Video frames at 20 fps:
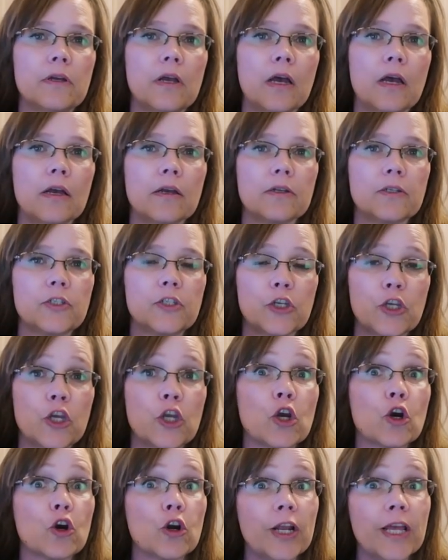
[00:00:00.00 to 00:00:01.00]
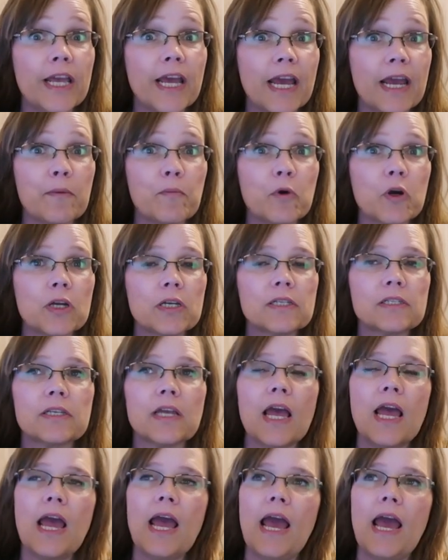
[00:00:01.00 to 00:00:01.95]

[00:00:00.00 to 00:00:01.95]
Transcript: uh, security cameras